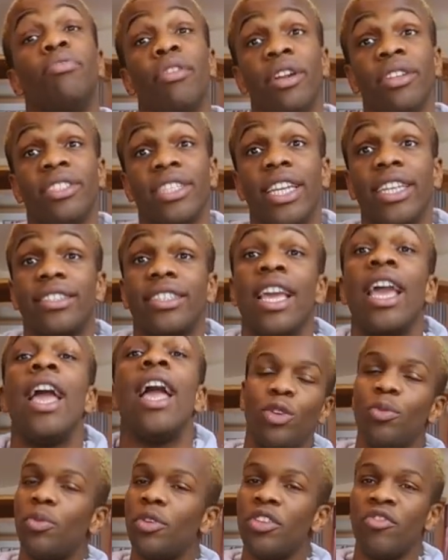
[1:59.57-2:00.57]
process.
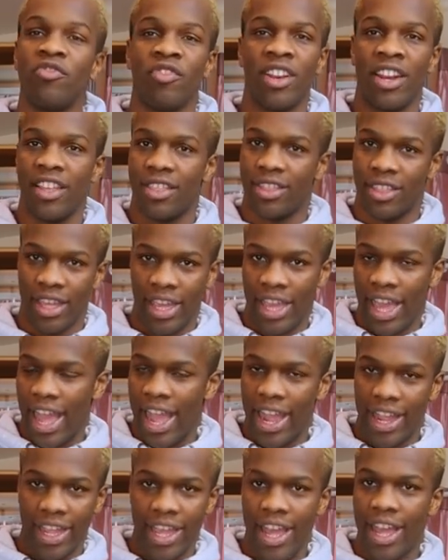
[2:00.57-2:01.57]
You wouldn't really think
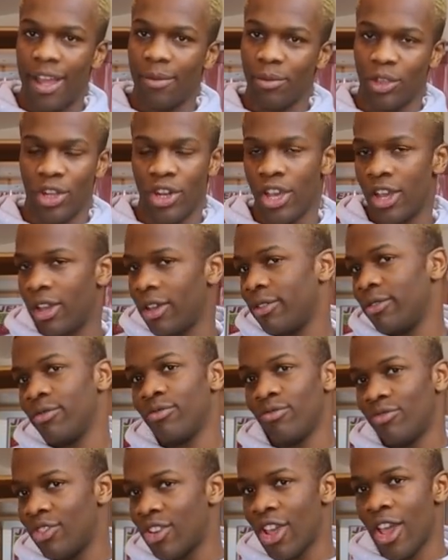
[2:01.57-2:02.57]
I, um, you know,
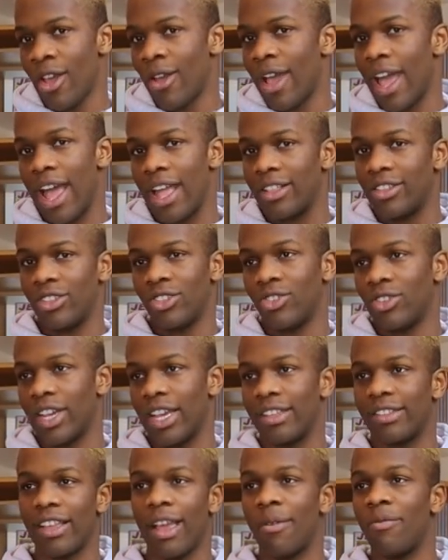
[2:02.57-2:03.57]
know how to
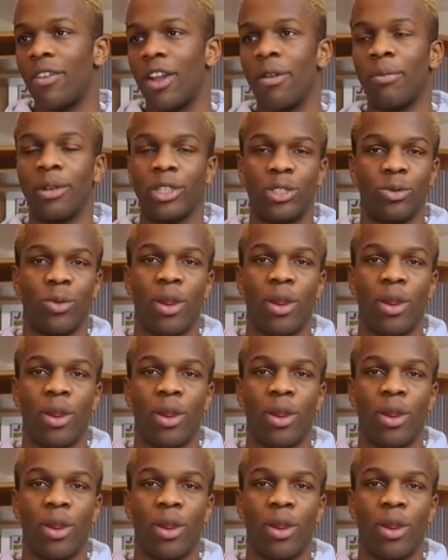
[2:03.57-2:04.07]
dress. I'm very much